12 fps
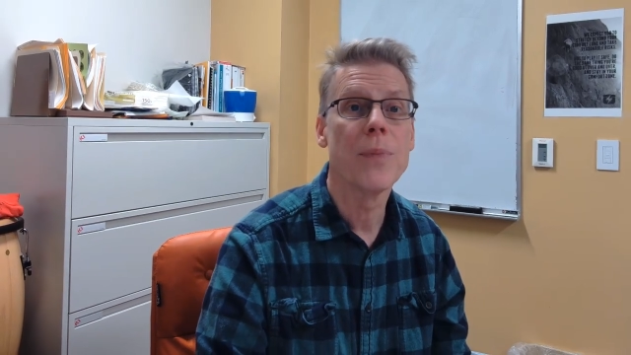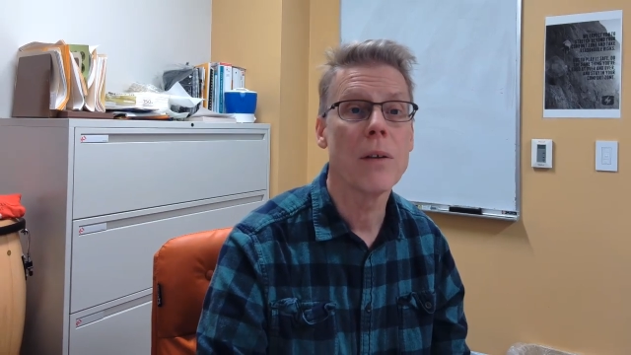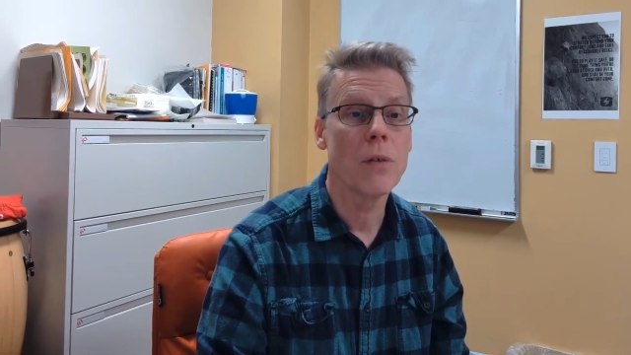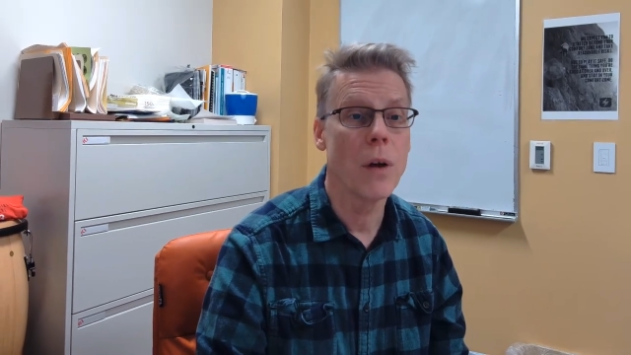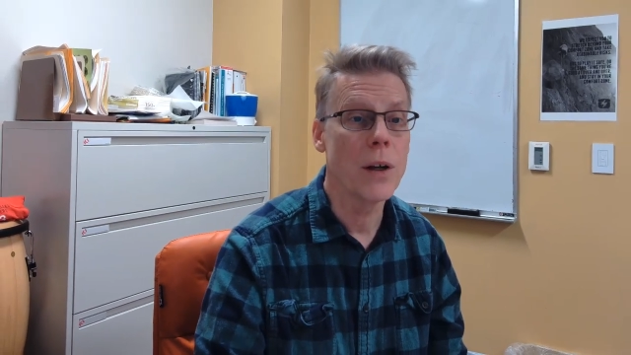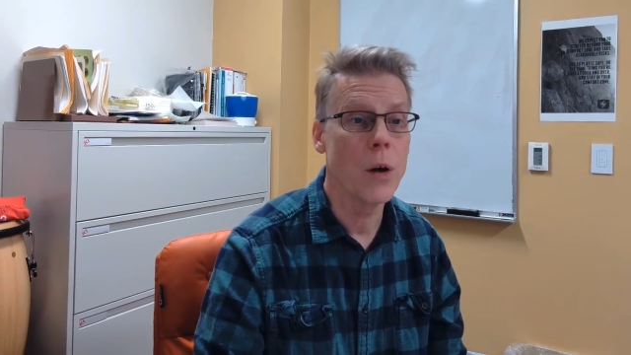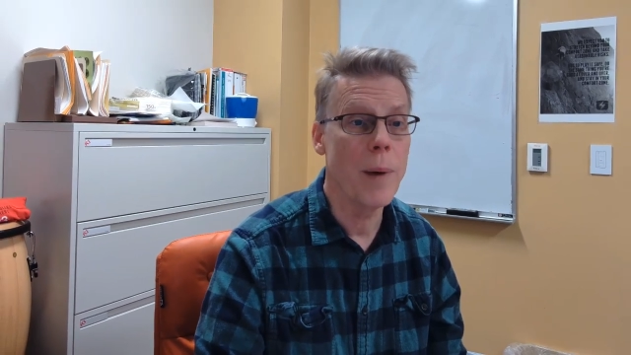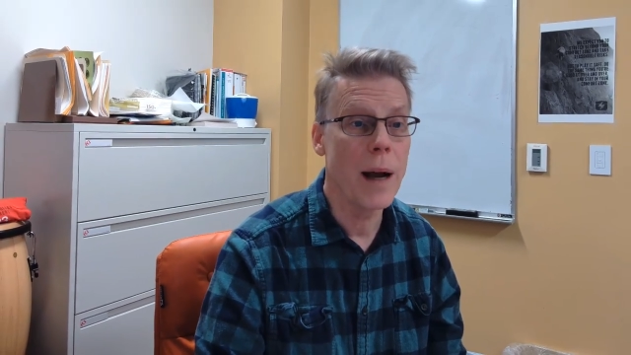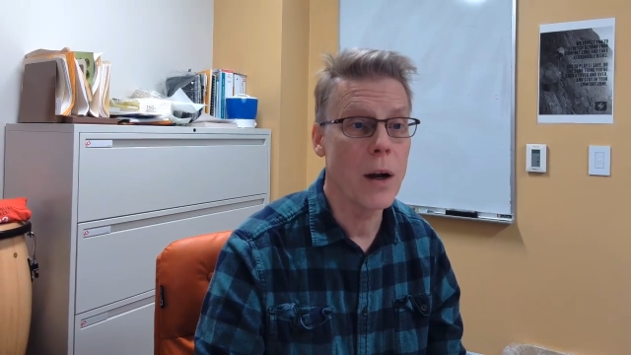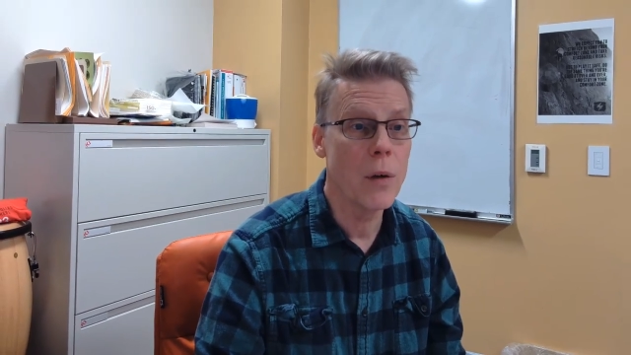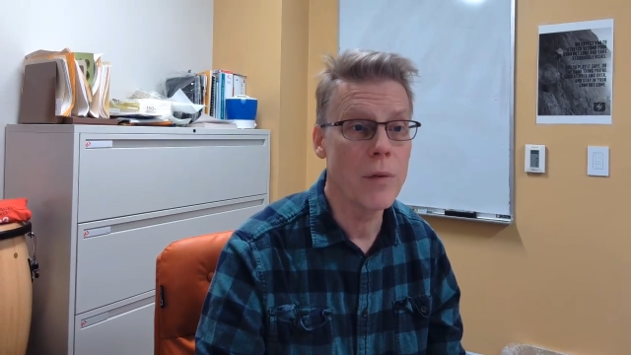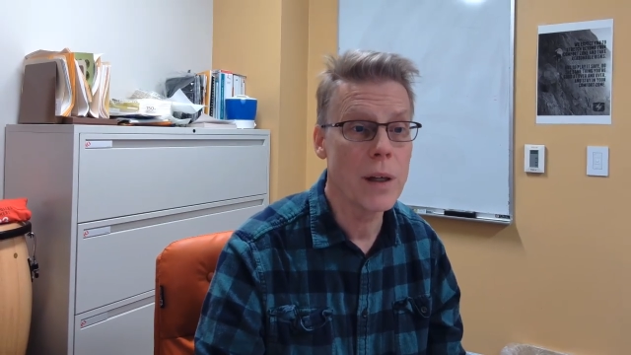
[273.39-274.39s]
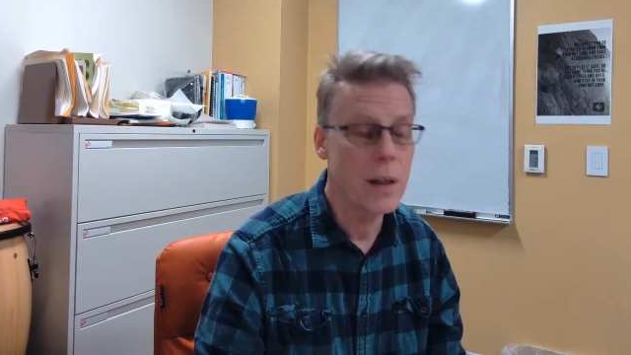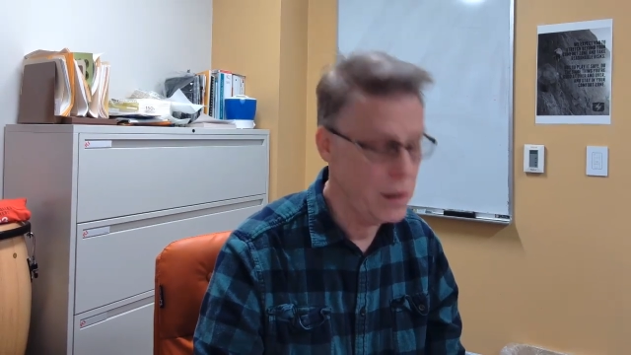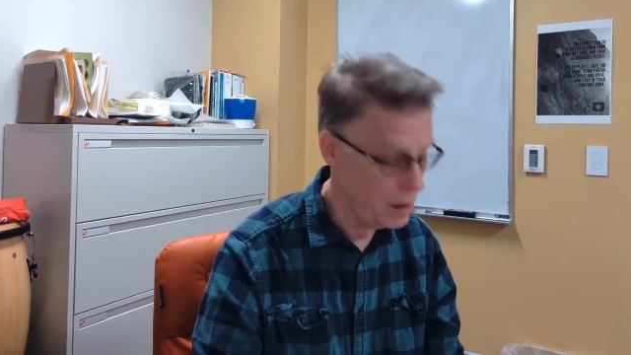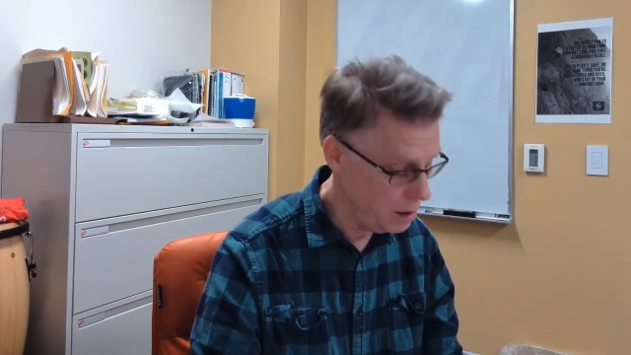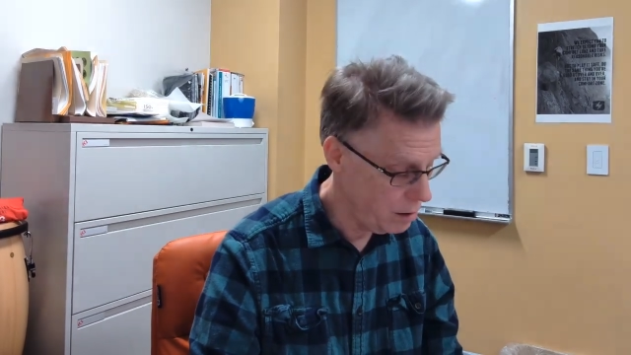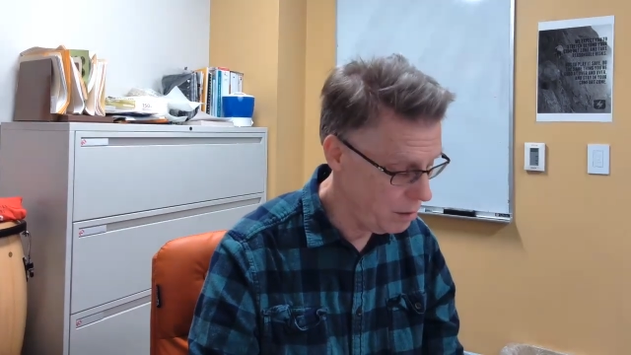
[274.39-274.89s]
So I go back over
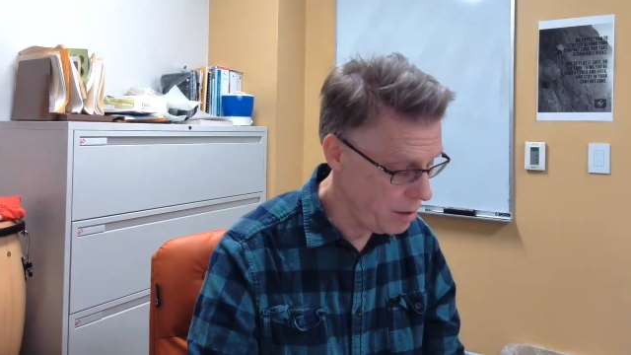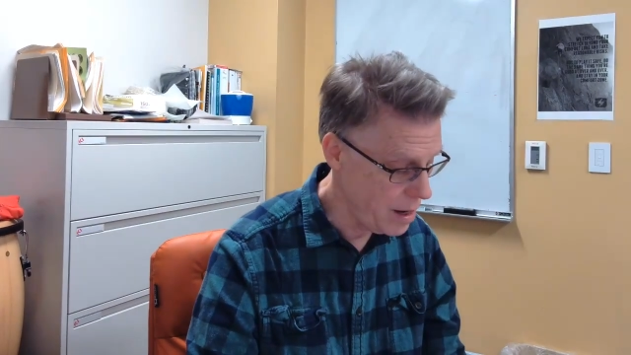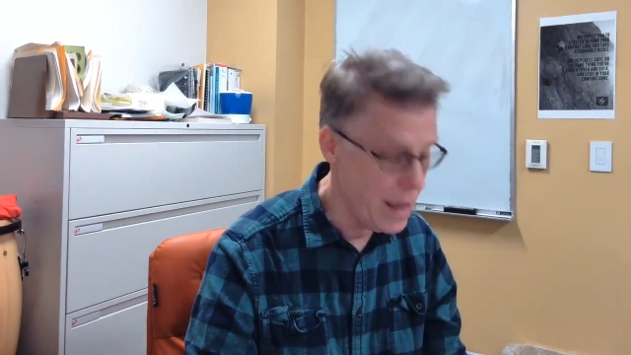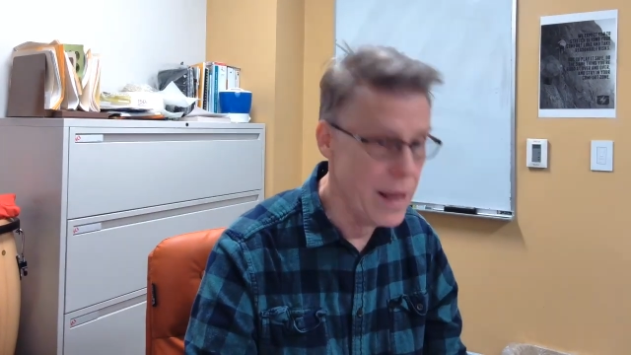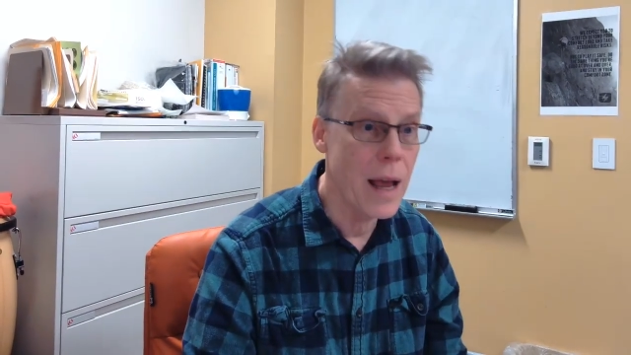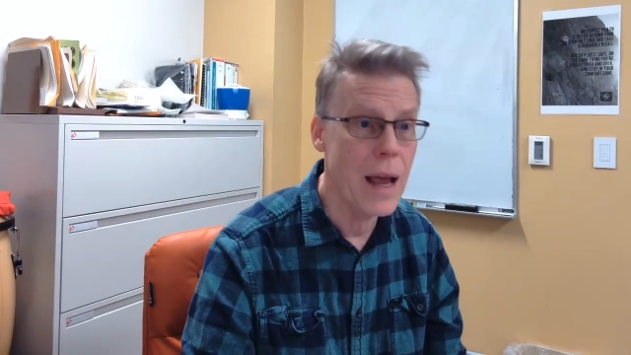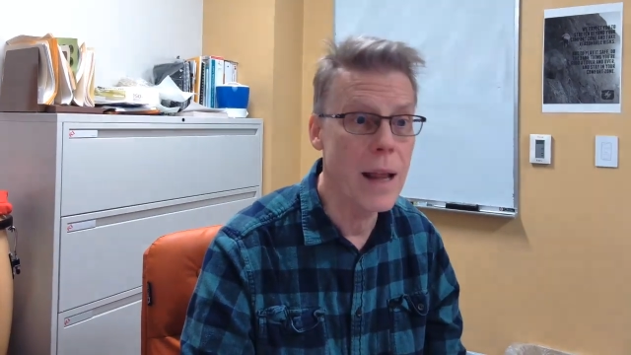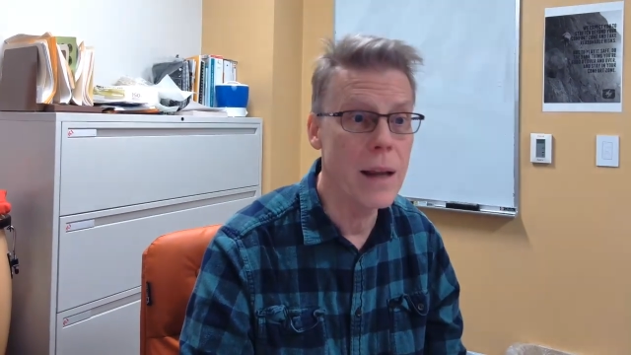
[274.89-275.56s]
here, and